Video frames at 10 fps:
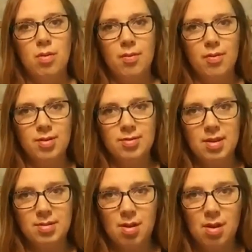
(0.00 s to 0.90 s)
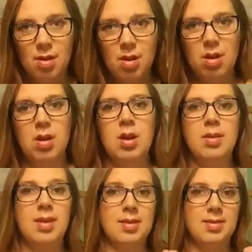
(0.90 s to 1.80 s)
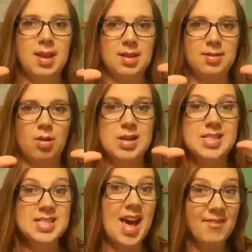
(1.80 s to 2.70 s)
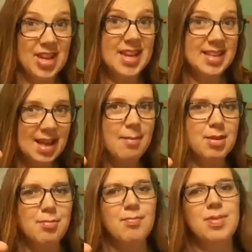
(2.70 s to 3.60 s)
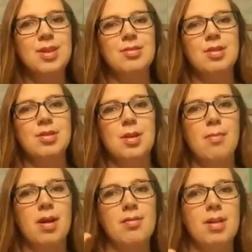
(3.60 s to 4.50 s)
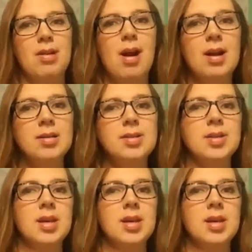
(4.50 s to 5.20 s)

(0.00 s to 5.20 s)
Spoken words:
The first is, that's 6, sorry, 7 types of nutrients our body requires.